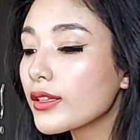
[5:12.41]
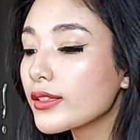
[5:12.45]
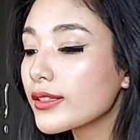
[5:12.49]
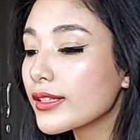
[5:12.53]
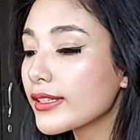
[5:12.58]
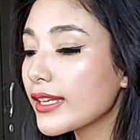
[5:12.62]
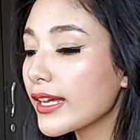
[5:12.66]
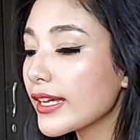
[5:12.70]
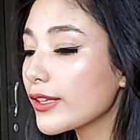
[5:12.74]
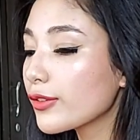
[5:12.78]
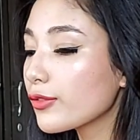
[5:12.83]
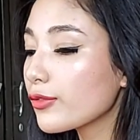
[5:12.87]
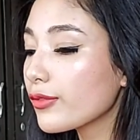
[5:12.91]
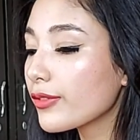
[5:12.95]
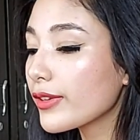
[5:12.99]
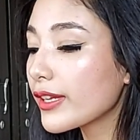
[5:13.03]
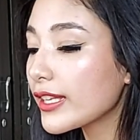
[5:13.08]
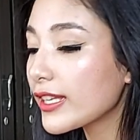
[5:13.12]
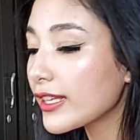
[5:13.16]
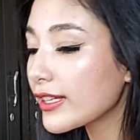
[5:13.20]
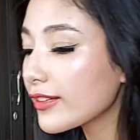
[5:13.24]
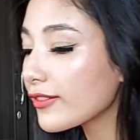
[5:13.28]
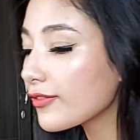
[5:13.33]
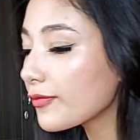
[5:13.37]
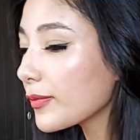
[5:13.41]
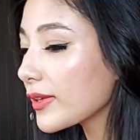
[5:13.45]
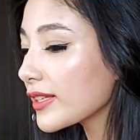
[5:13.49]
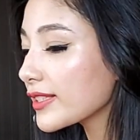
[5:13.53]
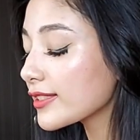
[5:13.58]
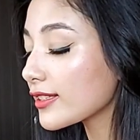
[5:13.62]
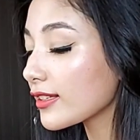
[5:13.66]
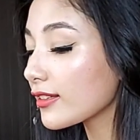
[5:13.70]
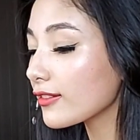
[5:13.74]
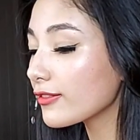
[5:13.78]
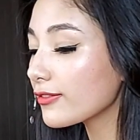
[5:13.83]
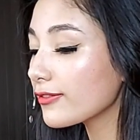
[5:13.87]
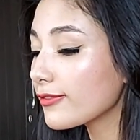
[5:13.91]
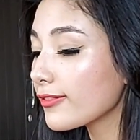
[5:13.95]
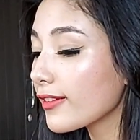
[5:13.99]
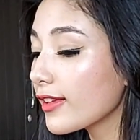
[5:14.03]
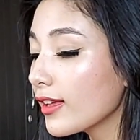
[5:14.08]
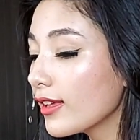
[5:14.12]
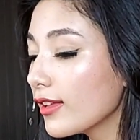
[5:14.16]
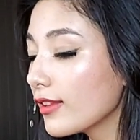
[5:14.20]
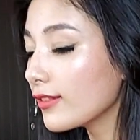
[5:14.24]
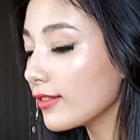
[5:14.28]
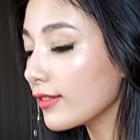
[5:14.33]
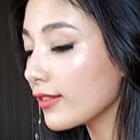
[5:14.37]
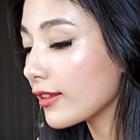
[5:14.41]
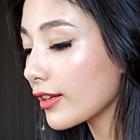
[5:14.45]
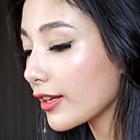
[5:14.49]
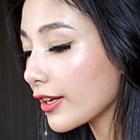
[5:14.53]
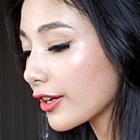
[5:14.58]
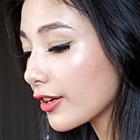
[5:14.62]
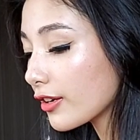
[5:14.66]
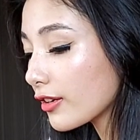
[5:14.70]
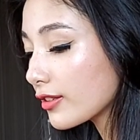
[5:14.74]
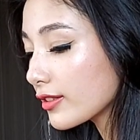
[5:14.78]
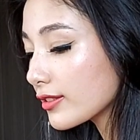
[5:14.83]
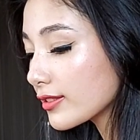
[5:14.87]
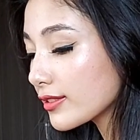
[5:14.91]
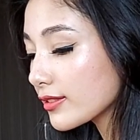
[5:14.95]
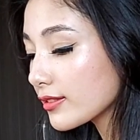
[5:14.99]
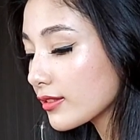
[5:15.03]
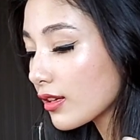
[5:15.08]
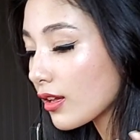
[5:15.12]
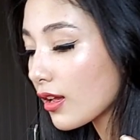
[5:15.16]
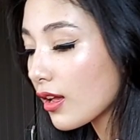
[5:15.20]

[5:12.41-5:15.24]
Did I really give myself layers?